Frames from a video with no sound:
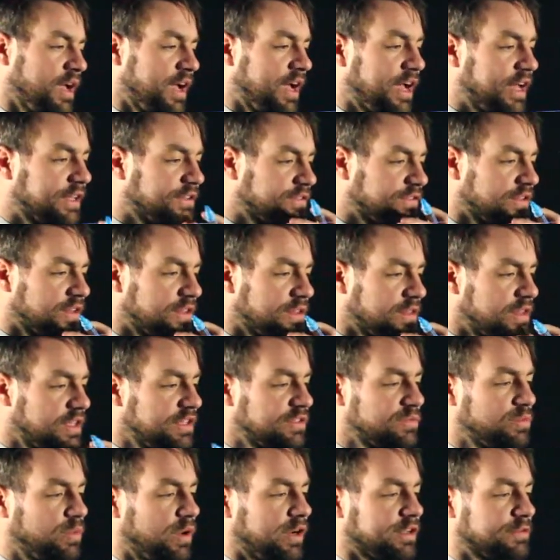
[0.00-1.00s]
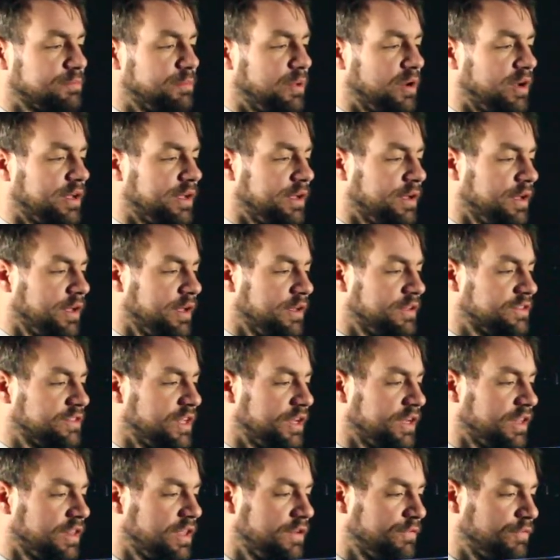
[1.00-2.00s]
And this works by
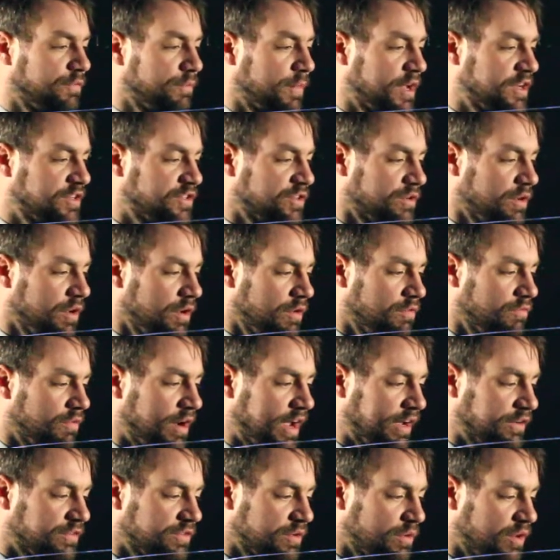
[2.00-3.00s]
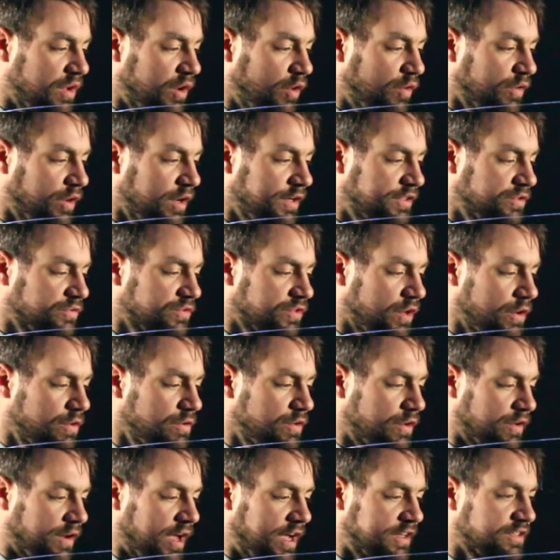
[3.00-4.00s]
sending the information round on a little
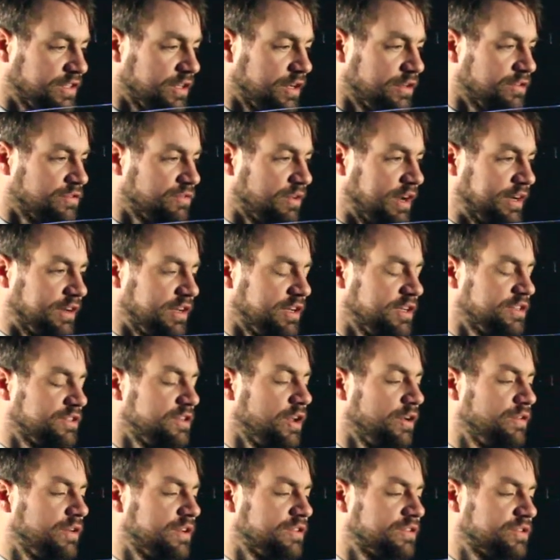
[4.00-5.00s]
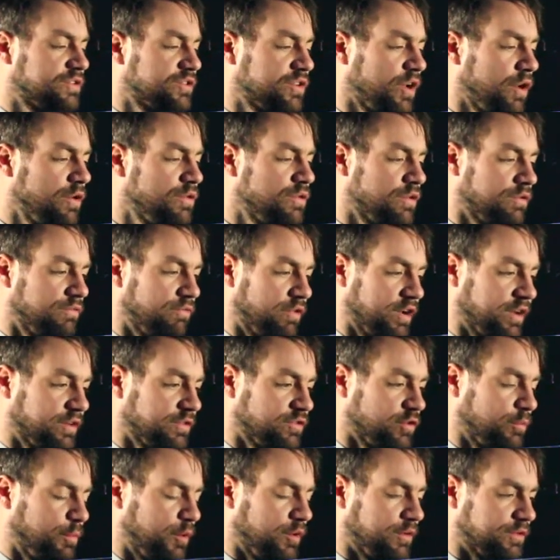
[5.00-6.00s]
token as it goes round, and it's known as token ring
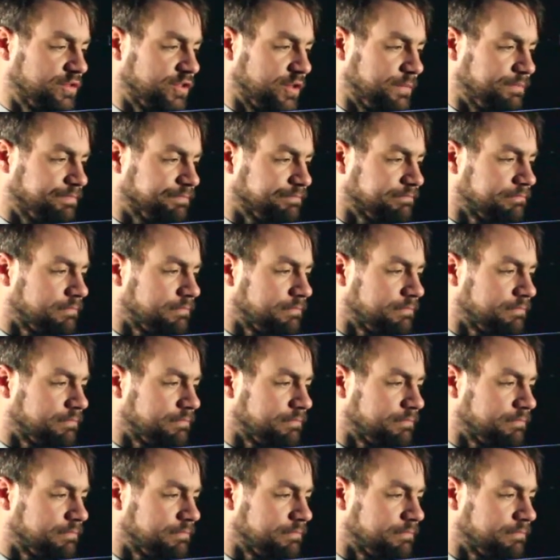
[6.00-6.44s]
topology.